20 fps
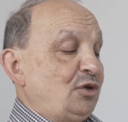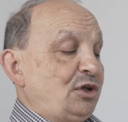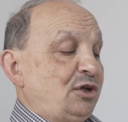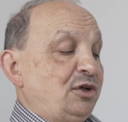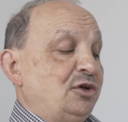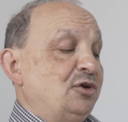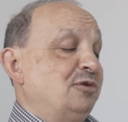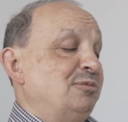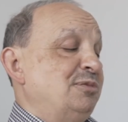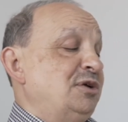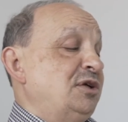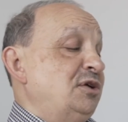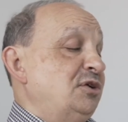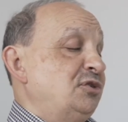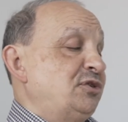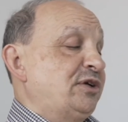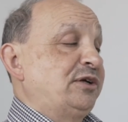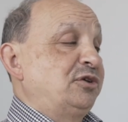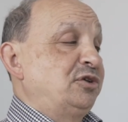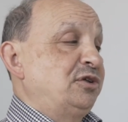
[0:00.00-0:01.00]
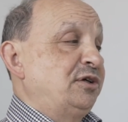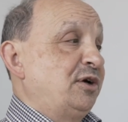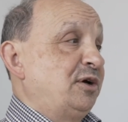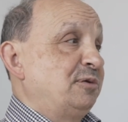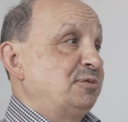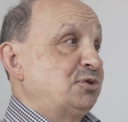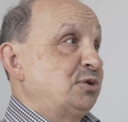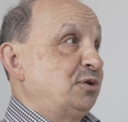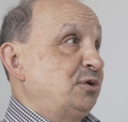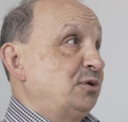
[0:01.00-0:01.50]
Me detecting
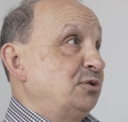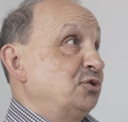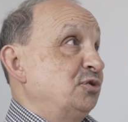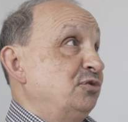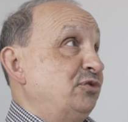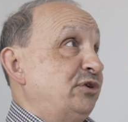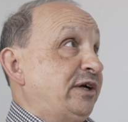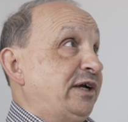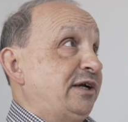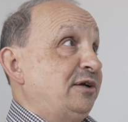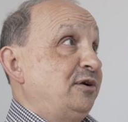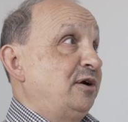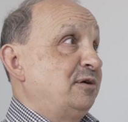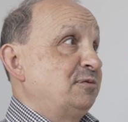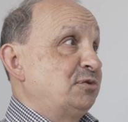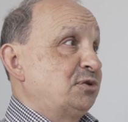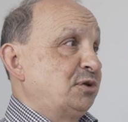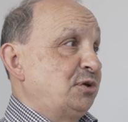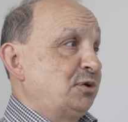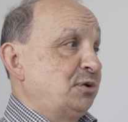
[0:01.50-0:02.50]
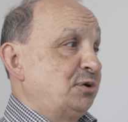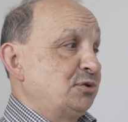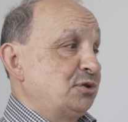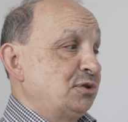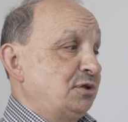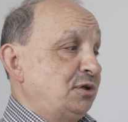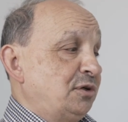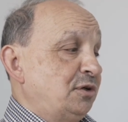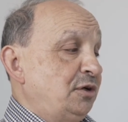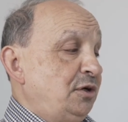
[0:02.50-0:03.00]
obstacles, overhead obstacles,
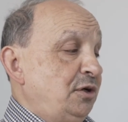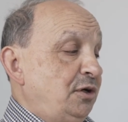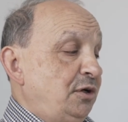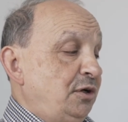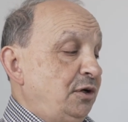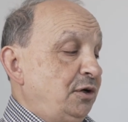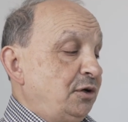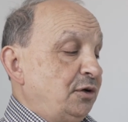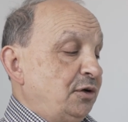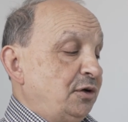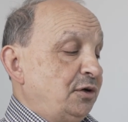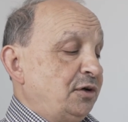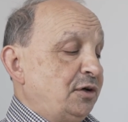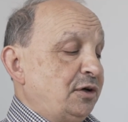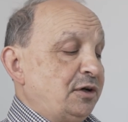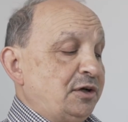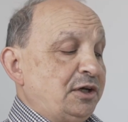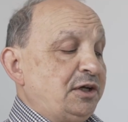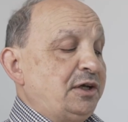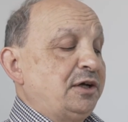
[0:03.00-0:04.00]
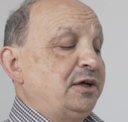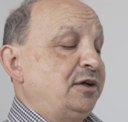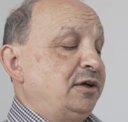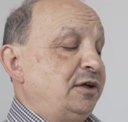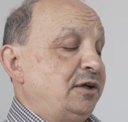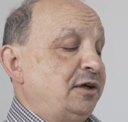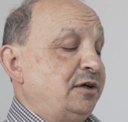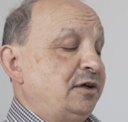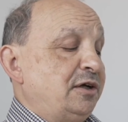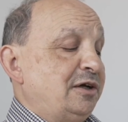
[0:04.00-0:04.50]
and again
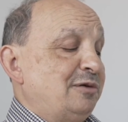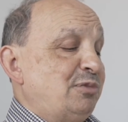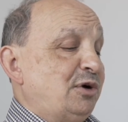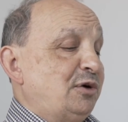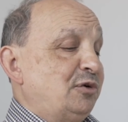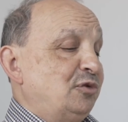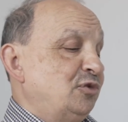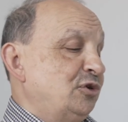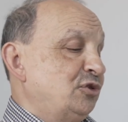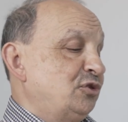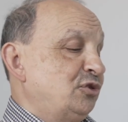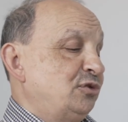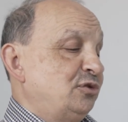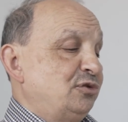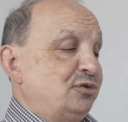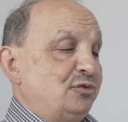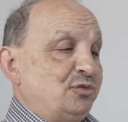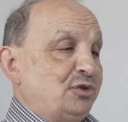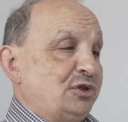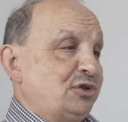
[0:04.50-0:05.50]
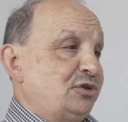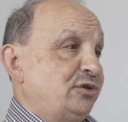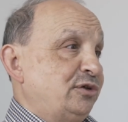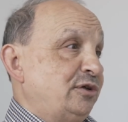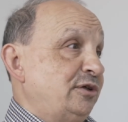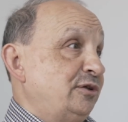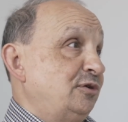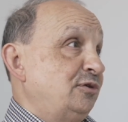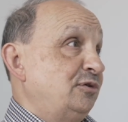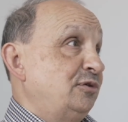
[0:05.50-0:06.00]
getting about with a
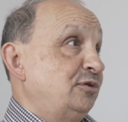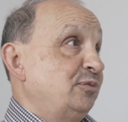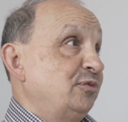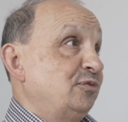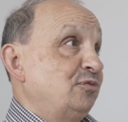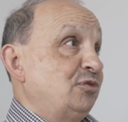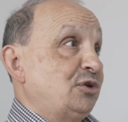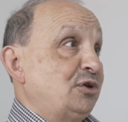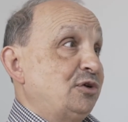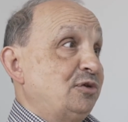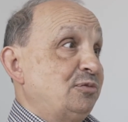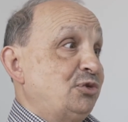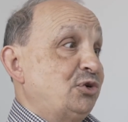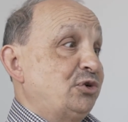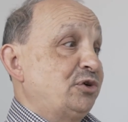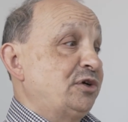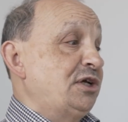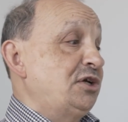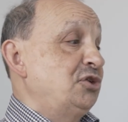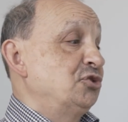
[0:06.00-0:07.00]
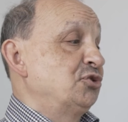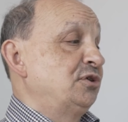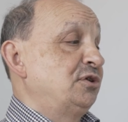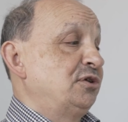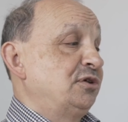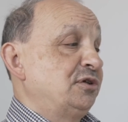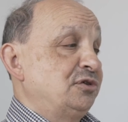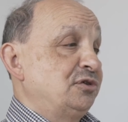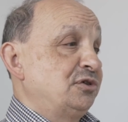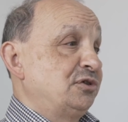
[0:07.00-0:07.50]
little more ease
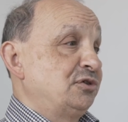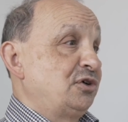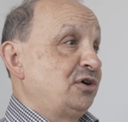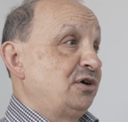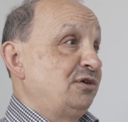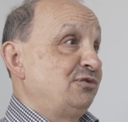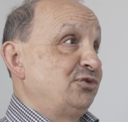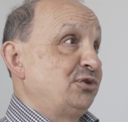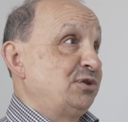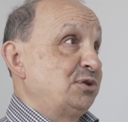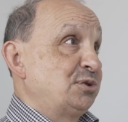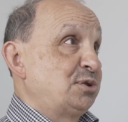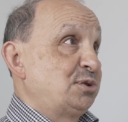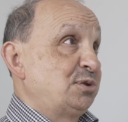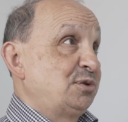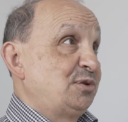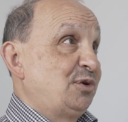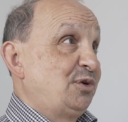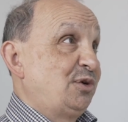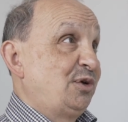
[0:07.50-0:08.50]
and confidence.